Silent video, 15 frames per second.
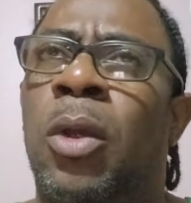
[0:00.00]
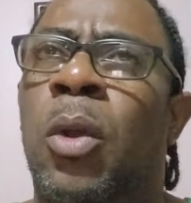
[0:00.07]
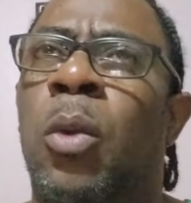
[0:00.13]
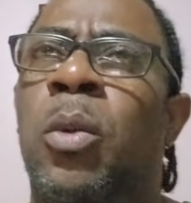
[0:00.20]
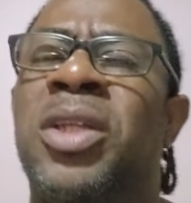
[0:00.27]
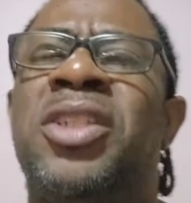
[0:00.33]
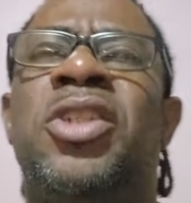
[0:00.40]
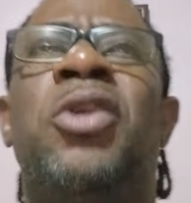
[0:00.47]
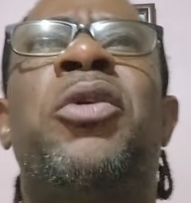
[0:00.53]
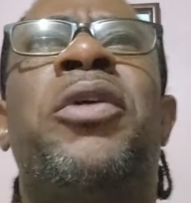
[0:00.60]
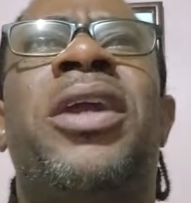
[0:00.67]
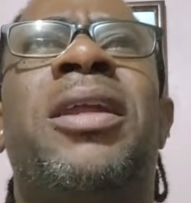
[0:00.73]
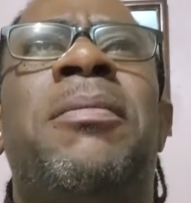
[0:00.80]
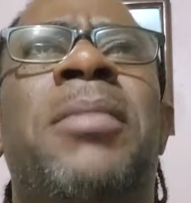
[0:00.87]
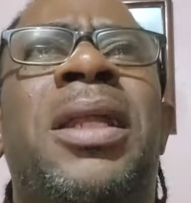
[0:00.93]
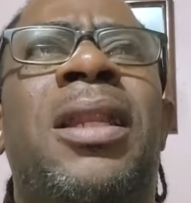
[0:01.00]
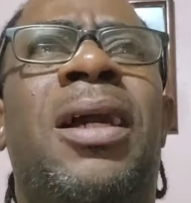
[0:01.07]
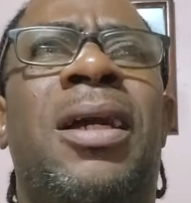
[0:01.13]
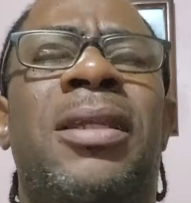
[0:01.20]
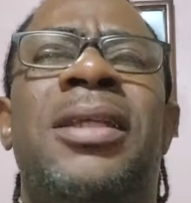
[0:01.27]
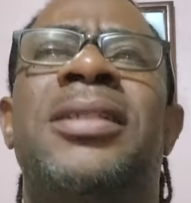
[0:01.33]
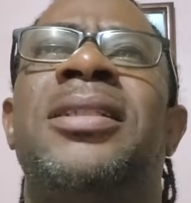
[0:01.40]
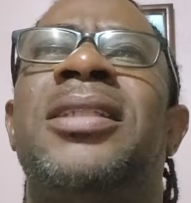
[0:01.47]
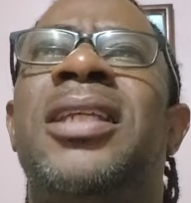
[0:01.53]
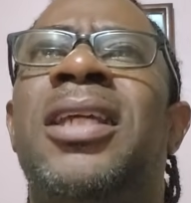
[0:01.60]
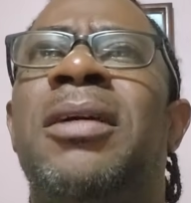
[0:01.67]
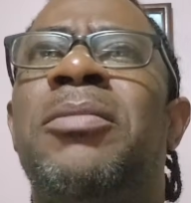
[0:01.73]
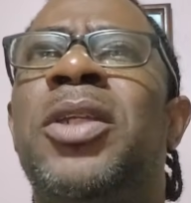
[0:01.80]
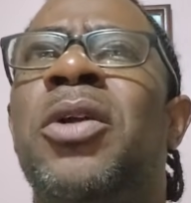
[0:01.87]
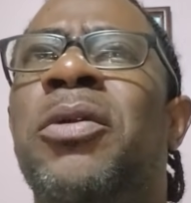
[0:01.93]
With Uhraine Miller, the
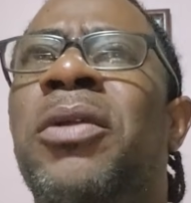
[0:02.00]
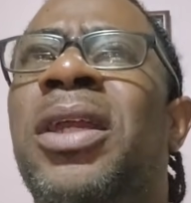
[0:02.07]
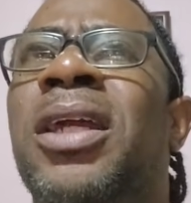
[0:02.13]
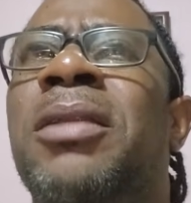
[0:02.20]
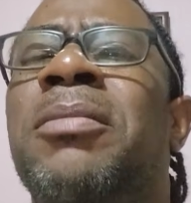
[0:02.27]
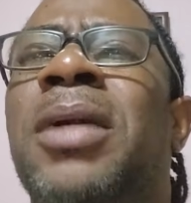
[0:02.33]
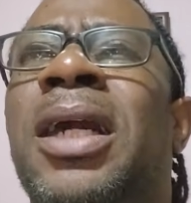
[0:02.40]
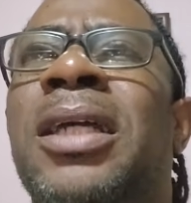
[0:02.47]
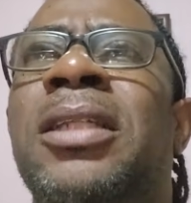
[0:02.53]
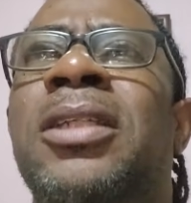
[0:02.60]
same Uhraine man,